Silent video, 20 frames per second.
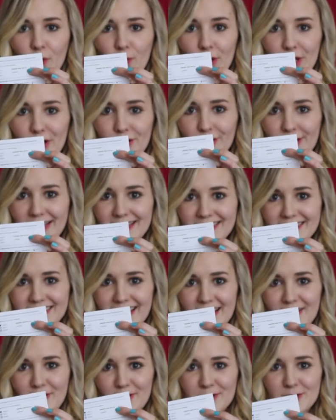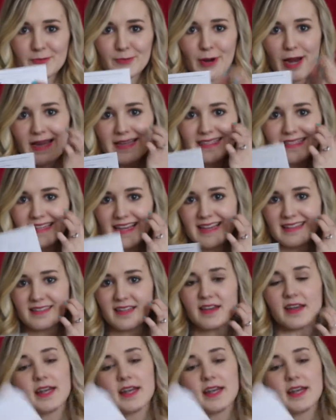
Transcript: what your insider's price is.